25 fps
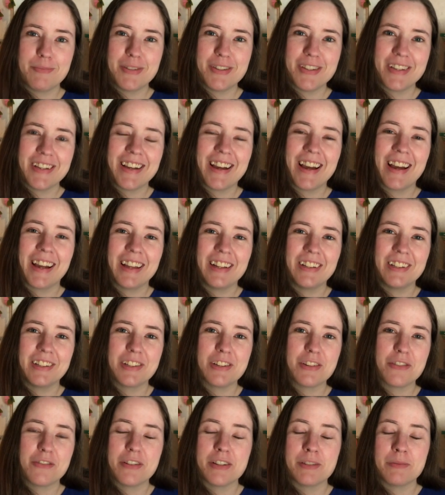music. I can listen
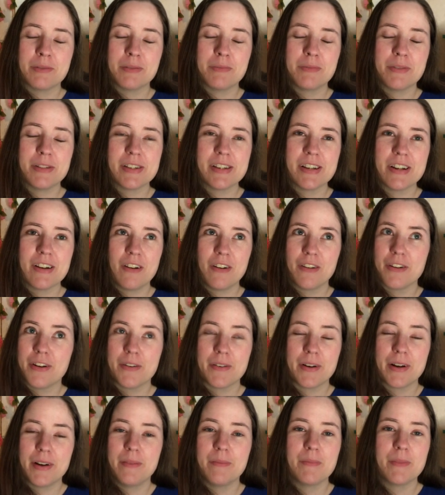to Christmas music all year
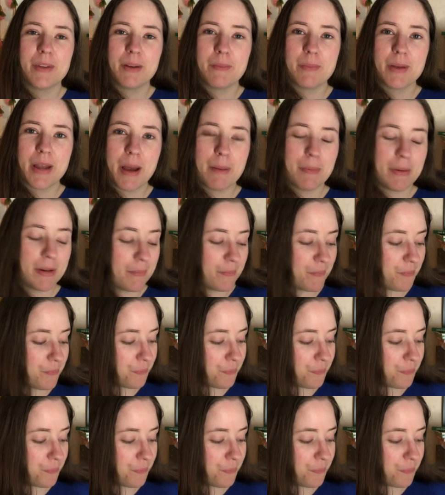round and be happy.